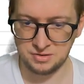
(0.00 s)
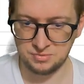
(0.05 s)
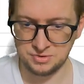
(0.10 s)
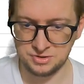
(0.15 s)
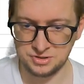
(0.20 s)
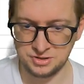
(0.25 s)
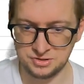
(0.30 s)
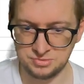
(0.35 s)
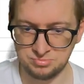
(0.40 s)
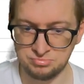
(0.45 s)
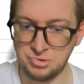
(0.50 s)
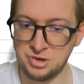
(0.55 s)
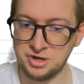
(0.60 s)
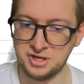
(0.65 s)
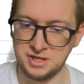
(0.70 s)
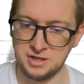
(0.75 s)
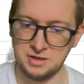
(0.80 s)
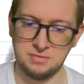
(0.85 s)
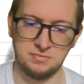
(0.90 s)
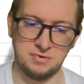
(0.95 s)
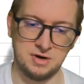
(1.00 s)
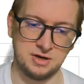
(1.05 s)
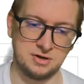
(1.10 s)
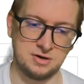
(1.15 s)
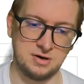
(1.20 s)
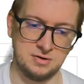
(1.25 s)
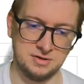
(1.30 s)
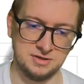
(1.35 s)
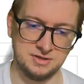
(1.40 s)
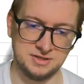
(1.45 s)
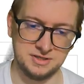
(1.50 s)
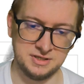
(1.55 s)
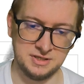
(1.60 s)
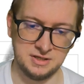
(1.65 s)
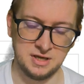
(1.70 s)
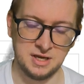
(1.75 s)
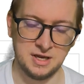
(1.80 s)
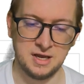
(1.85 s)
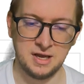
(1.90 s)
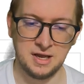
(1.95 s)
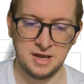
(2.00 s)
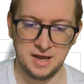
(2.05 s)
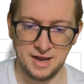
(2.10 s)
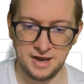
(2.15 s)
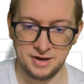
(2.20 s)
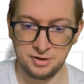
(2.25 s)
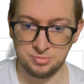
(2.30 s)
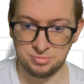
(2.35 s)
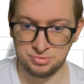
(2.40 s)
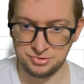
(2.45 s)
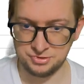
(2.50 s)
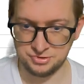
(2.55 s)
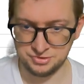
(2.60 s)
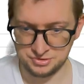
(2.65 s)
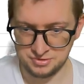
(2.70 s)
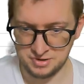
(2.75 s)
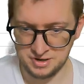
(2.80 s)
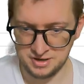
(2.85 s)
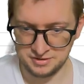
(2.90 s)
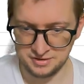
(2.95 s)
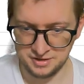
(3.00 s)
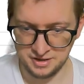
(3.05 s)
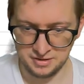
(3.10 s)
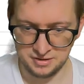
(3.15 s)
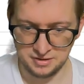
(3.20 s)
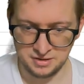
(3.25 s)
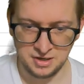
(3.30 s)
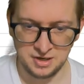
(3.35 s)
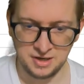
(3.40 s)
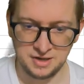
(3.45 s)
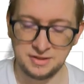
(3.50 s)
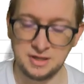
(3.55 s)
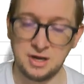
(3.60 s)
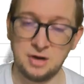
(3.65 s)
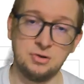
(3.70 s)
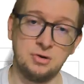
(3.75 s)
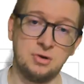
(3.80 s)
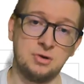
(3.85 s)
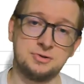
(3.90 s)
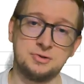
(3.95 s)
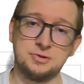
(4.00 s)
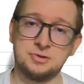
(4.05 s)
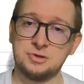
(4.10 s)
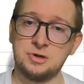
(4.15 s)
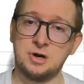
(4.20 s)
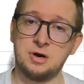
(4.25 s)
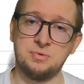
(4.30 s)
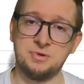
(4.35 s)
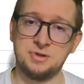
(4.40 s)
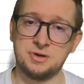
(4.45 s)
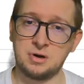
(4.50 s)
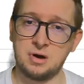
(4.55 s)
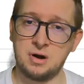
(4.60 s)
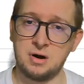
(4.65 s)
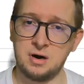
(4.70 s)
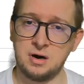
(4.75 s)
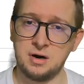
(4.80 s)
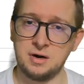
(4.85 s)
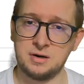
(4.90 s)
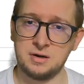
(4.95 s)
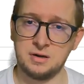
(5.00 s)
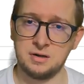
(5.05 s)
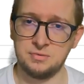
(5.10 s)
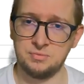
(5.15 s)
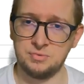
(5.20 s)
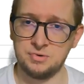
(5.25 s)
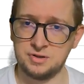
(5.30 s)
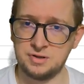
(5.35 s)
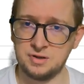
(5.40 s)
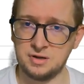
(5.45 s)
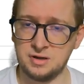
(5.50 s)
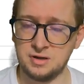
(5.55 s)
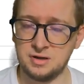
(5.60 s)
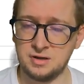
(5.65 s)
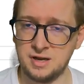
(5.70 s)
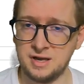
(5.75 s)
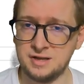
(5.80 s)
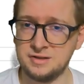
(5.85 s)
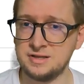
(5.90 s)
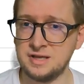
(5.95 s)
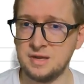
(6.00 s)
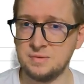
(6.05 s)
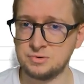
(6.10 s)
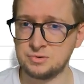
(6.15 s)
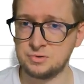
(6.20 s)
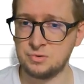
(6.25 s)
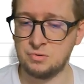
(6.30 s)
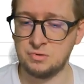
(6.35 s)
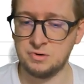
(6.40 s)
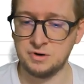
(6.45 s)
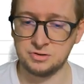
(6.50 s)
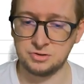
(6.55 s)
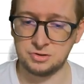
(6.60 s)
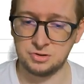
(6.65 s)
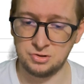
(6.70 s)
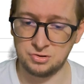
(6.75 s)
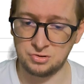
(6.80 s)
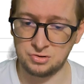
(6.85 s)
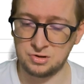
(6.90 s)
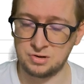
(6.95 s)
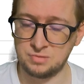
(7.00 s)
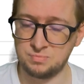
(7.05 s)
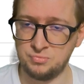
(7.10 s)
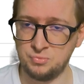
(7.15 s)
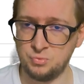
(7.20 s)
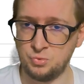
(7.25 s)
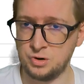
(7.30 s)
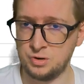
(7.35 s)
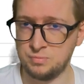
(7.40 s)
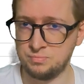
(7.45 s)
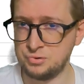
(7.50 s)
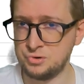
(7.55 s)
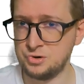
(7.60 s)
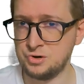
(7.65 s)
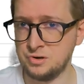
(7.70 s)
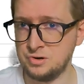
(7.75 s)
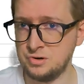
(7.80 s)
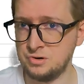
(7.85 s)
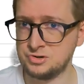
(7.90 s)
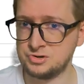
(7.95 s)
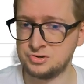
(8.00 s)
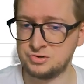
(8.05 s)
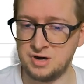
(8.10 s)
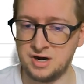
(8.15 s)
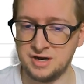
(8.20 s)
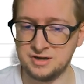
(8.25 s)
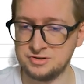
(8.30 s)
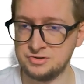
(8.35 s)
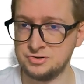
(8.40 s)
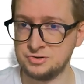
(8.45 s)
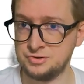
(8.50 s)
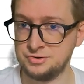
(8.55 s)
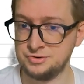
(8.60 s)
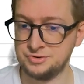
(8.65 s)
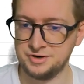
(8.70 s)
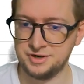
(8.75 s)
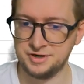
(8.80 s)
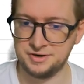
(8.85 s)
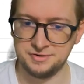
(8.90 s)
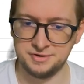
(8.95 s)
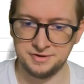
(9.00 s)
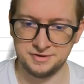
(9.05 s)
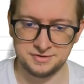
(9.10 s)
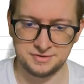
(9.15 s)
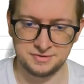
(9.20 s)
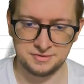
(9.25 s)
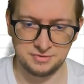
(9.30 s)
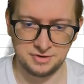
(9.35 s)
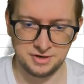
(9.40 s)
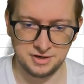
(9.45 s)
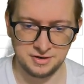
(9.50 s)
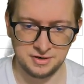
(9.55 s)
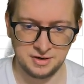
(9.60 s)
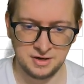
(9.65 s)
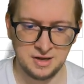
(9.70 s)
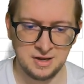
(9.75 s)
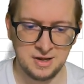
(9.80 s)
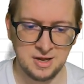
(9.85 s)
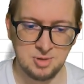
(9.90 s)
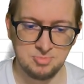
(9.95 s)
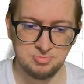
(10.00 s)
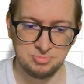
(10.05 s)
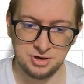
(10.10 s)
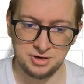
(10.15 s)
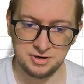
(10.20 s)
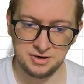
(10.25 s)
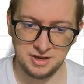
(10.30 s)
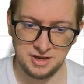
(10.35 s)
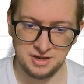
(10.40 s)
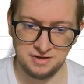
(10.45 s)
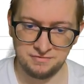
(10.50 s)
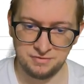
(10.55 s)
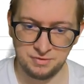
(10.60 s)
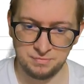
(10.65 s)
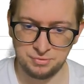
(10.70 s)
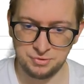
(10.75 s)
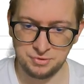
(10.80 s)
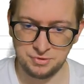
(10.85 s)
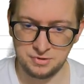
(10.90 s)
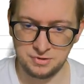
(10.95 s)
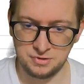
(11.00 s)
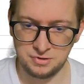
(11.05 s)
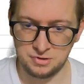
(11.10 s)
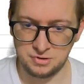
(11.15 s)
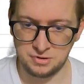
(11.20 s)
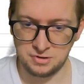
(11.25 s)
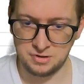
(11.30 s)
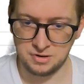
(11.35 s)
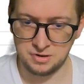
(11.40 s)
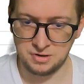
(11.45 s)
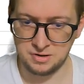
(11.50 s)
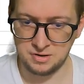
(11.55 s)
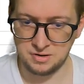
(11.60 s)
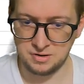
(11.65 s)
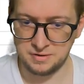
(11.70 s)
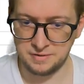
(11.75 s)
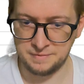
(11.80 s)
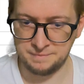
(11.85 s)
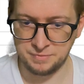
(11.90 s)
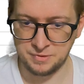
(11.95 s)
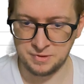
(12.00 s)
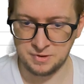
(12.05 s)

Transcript: which is money, right, currency, and you'll put your shrine there. Now you also start with a card with endgame scoring, so you're going to want to put your shrines in certain areas, right? But if you put your